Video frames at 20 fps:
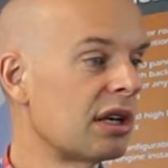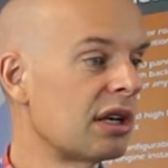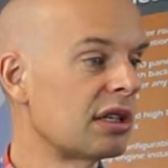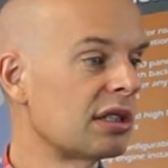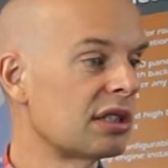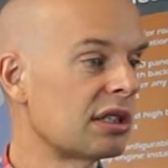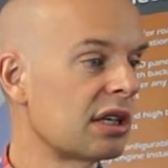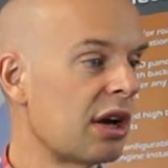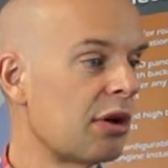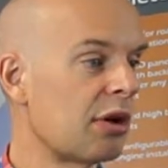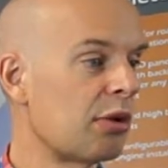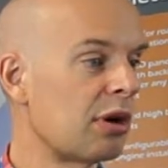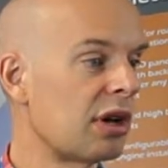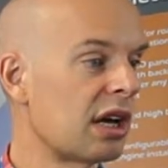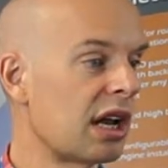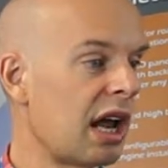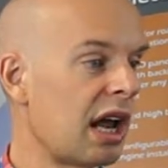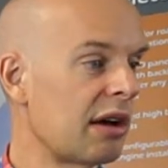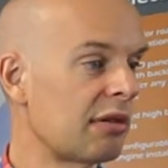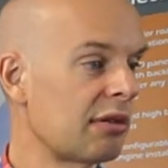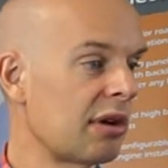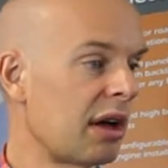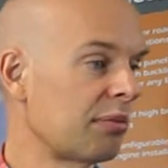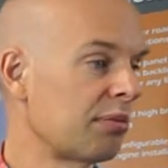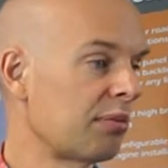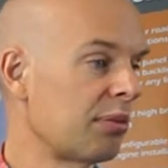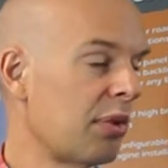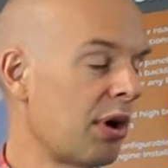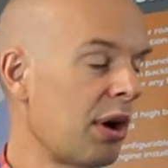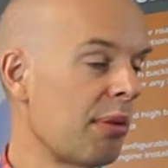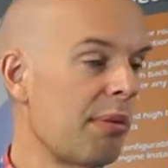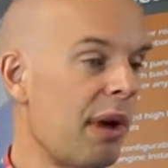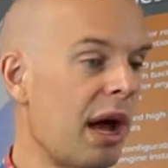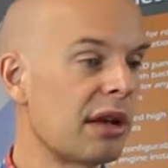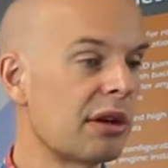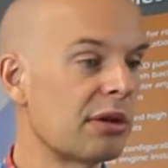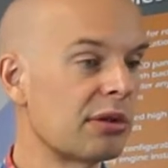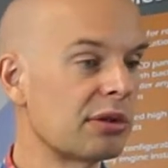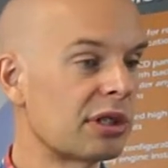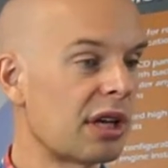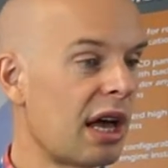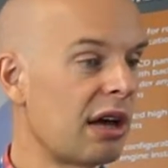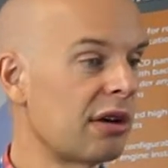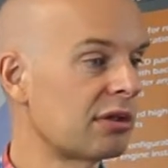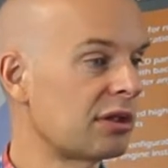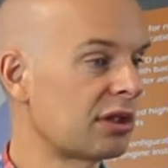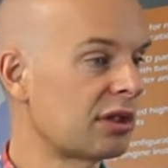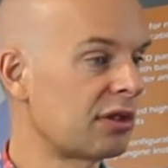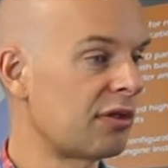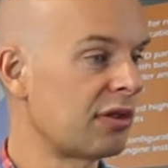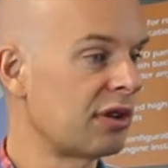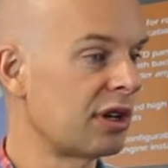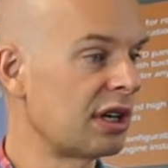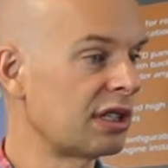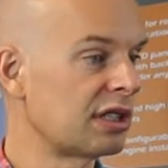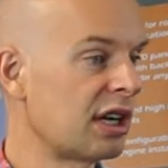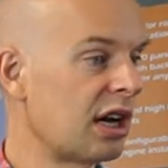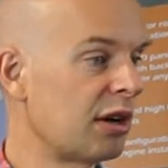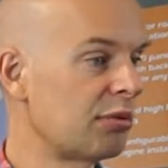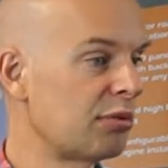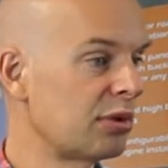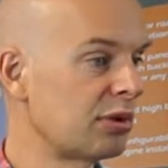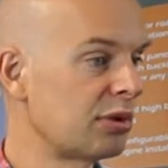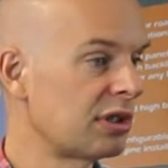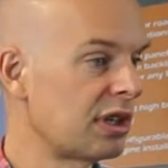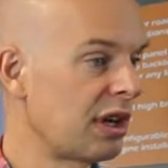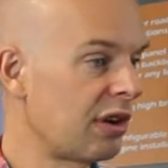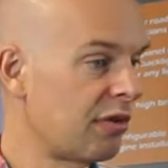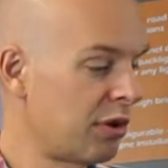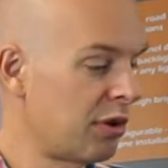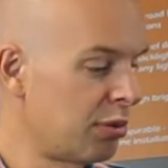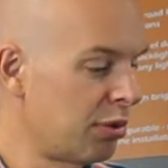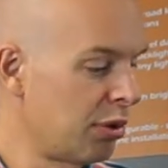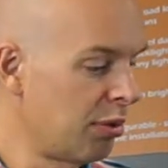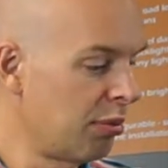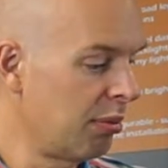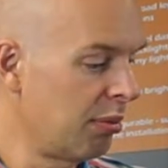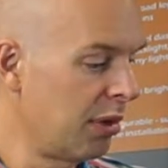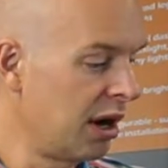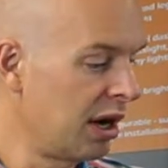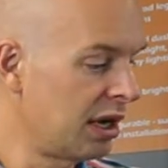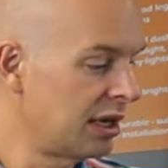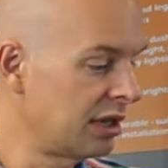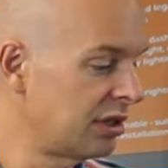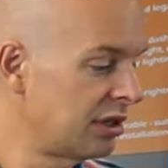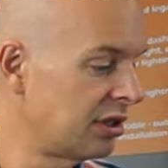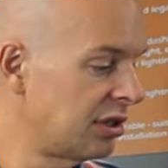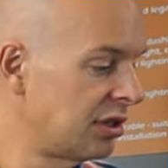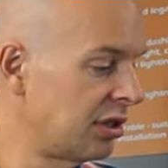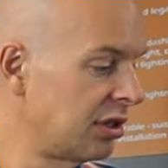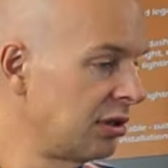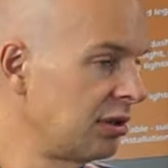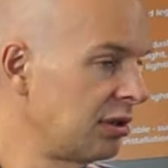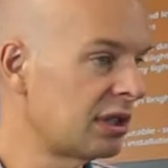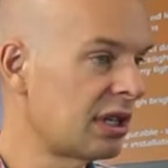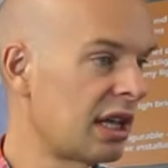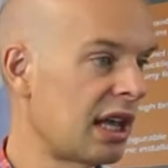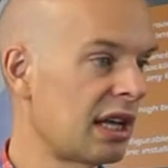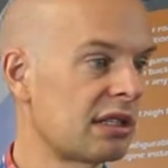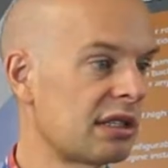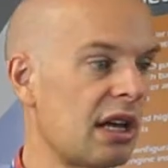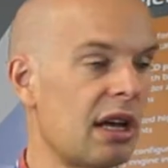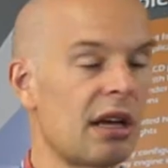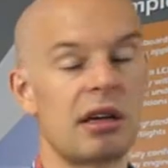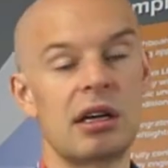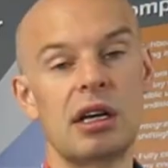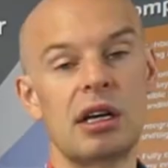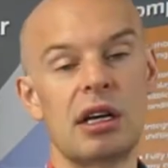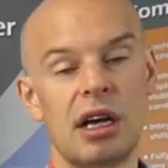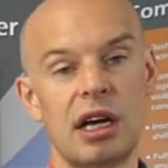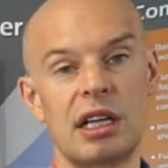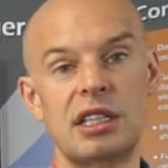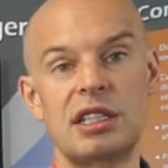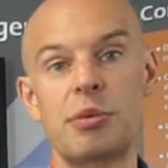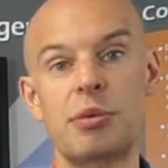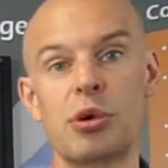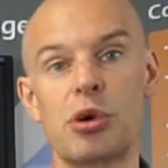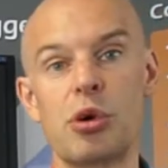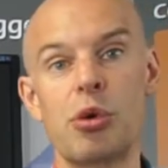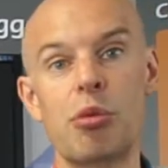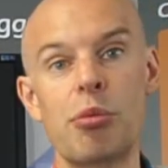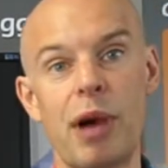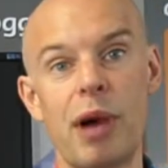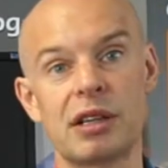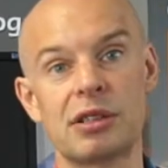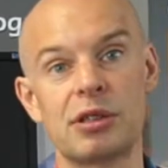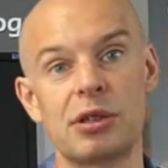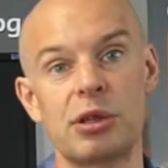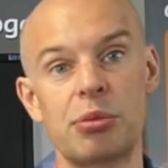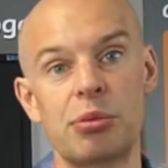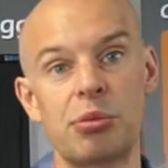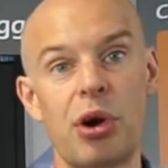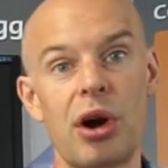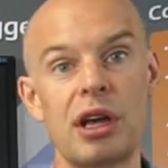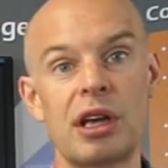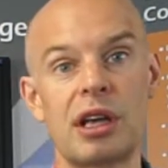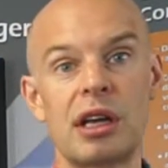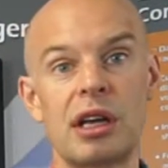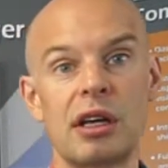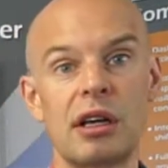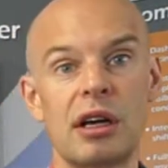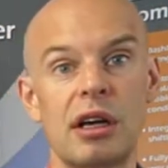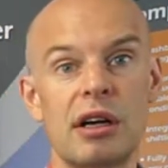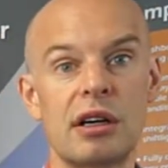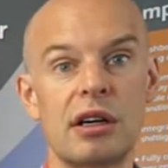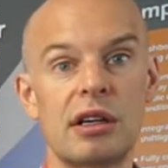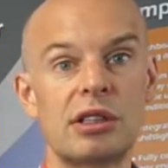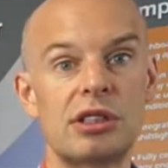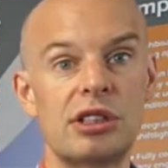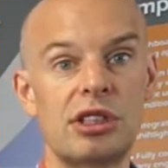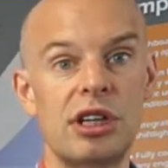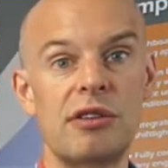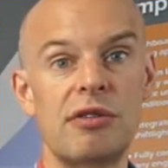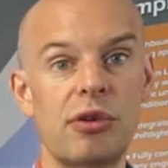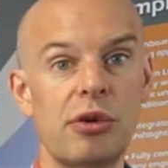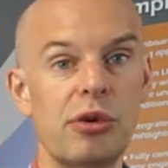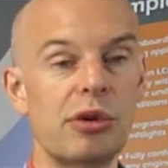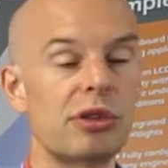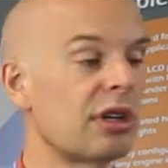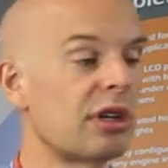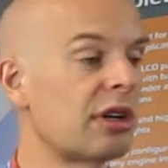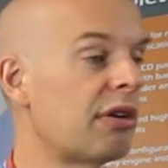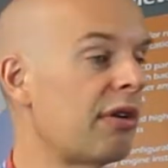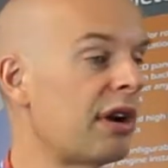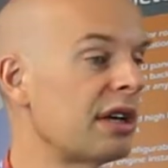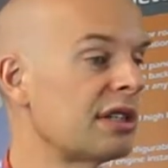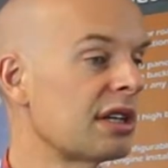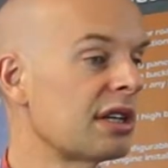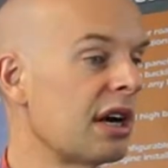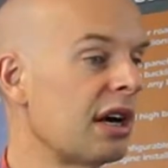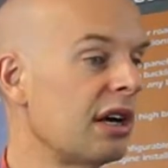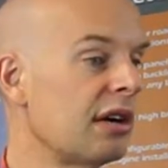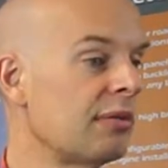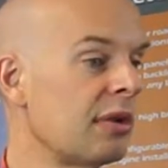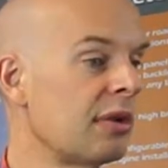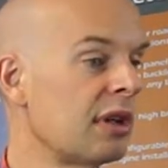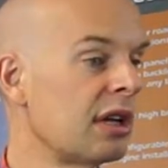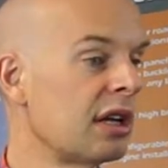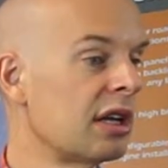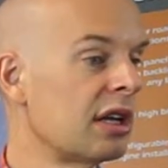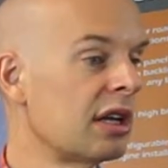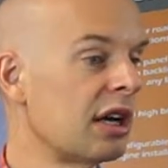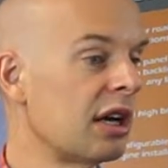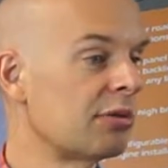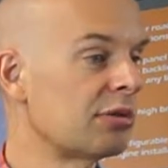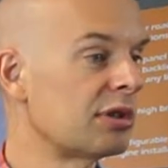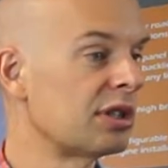So we could have a manual scale, just for an example. So if we put -2, so that's like a typical maximum braking g-force on a race car, up